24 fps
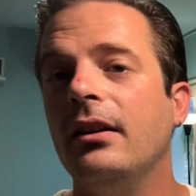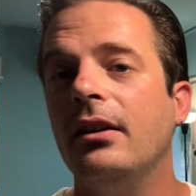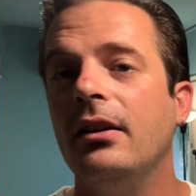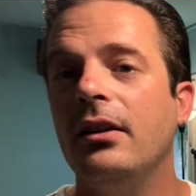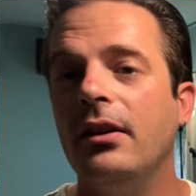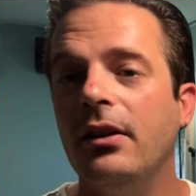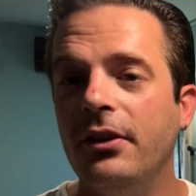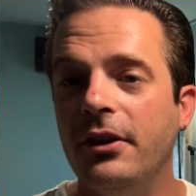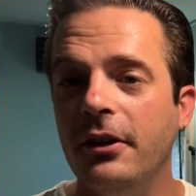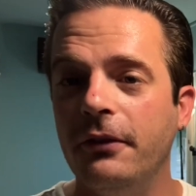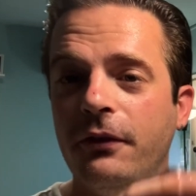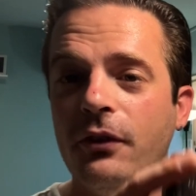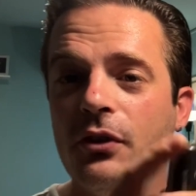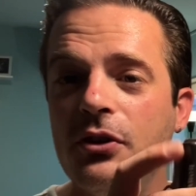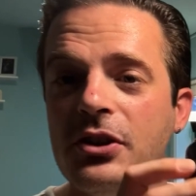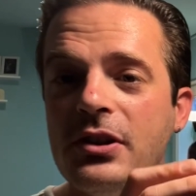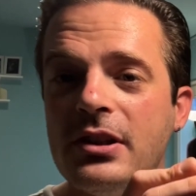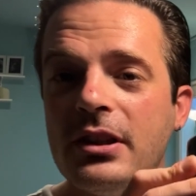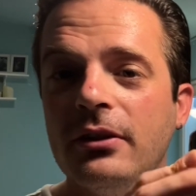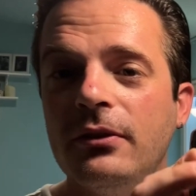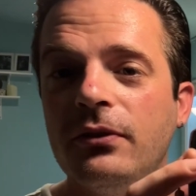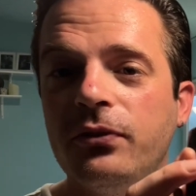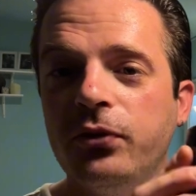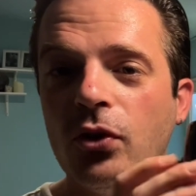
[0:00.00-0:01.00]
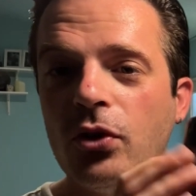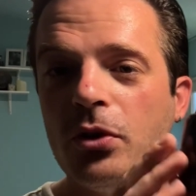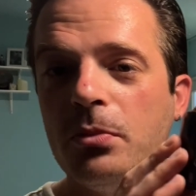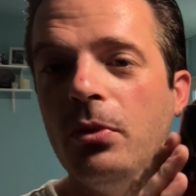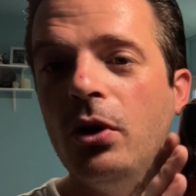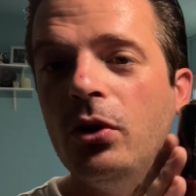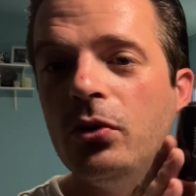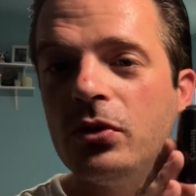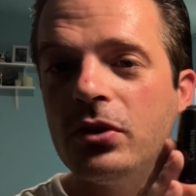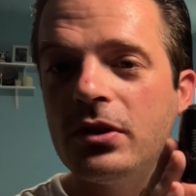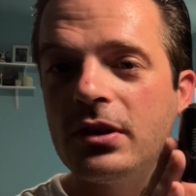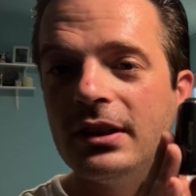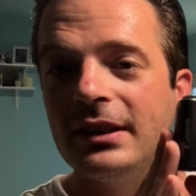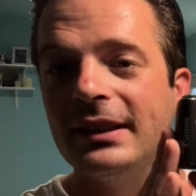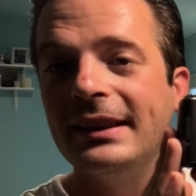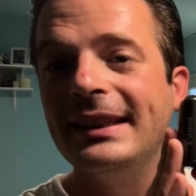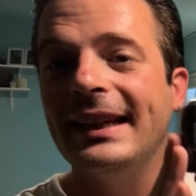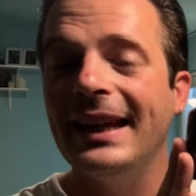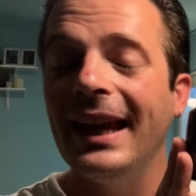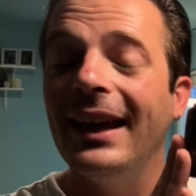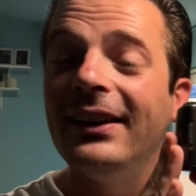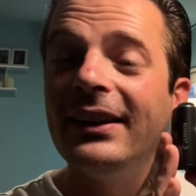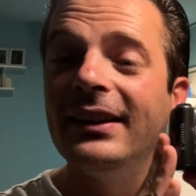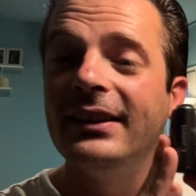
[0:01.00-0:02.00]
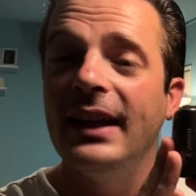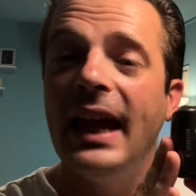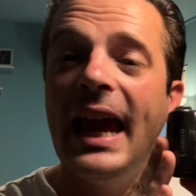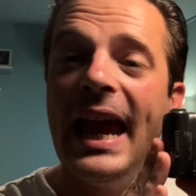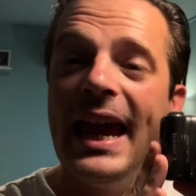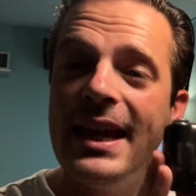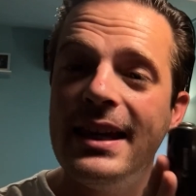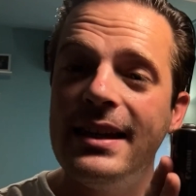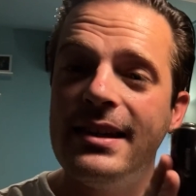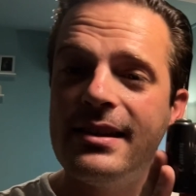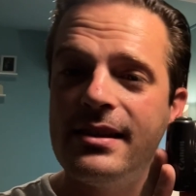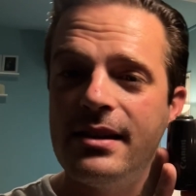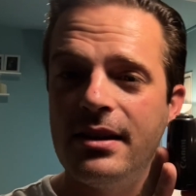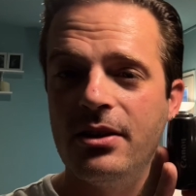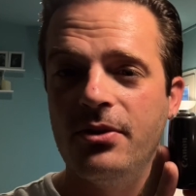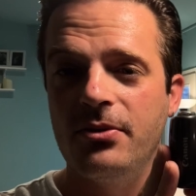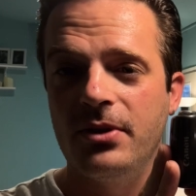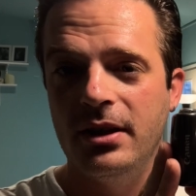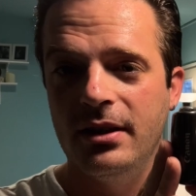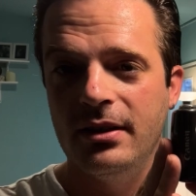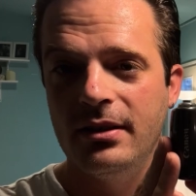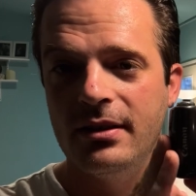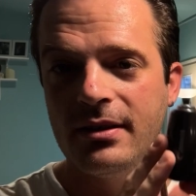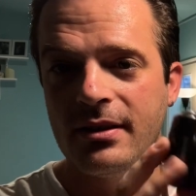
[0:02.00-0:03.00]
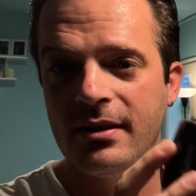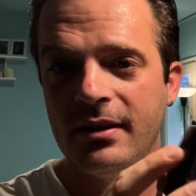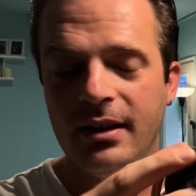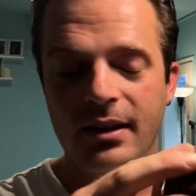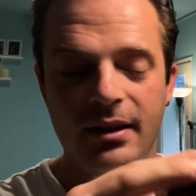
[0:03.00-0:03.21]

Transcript: The first and foremost, the Canon A series.